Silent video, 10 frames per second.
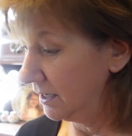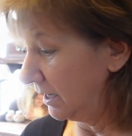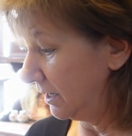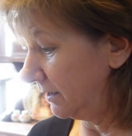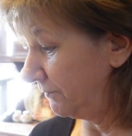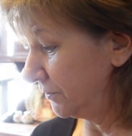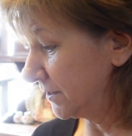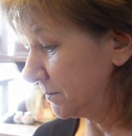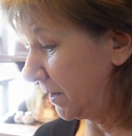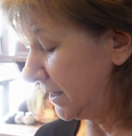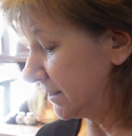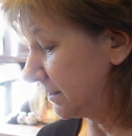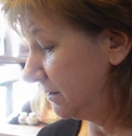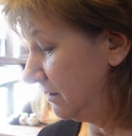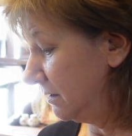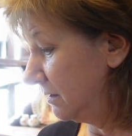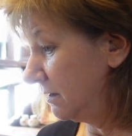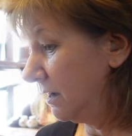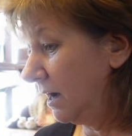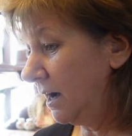for the spice.
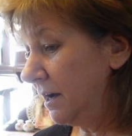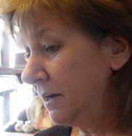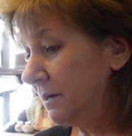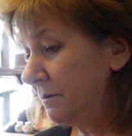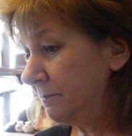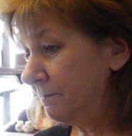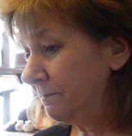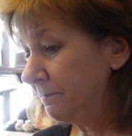And